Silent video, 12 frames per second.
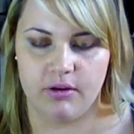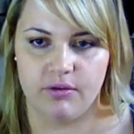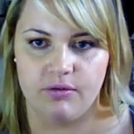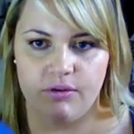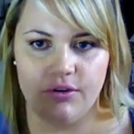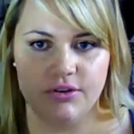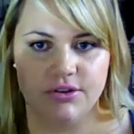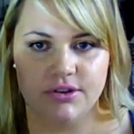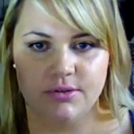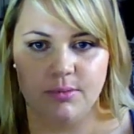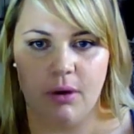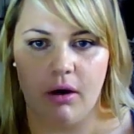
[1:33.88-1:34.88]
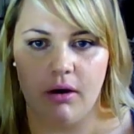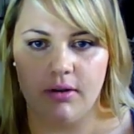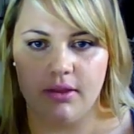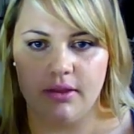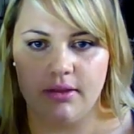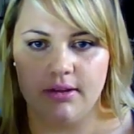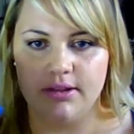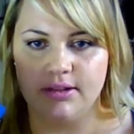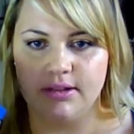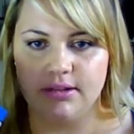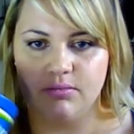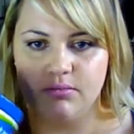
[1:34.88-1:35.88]
first bought
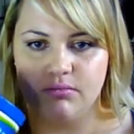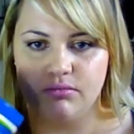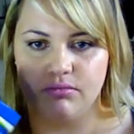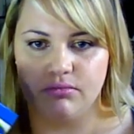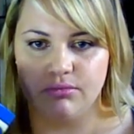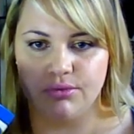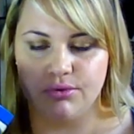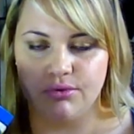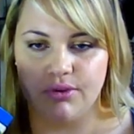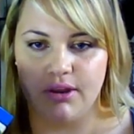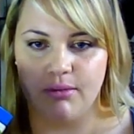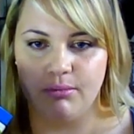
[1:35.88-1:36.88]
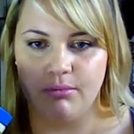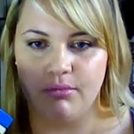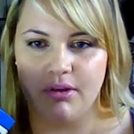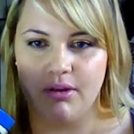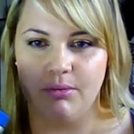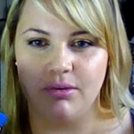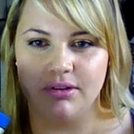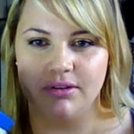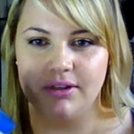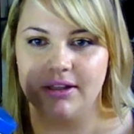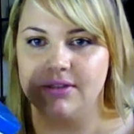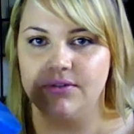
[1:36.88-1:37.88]
this cream, it was
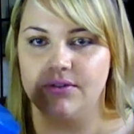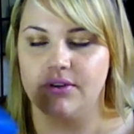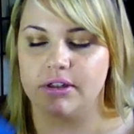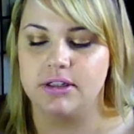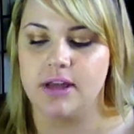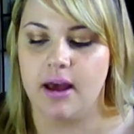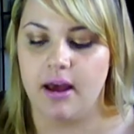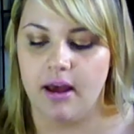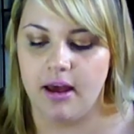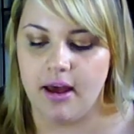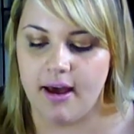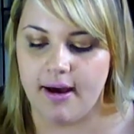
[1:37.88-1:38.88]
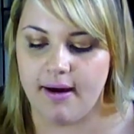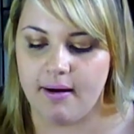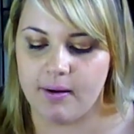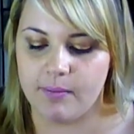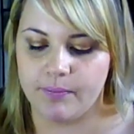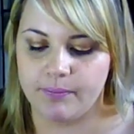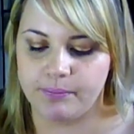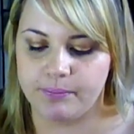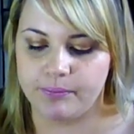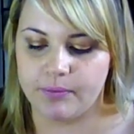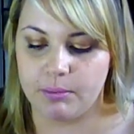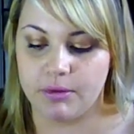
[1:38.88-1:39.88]
looking different.
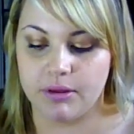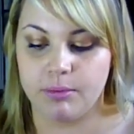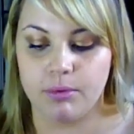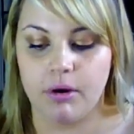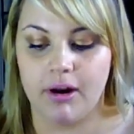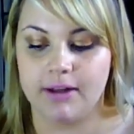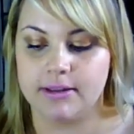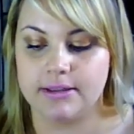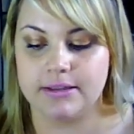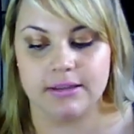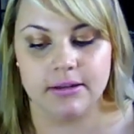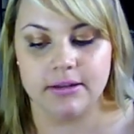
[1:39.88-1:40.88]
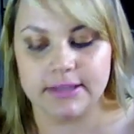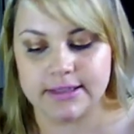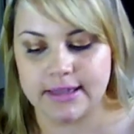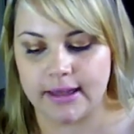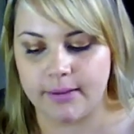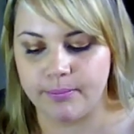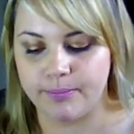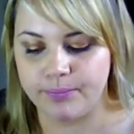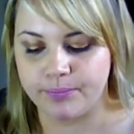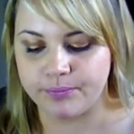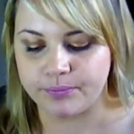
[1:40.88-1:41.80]
But the product is still the same.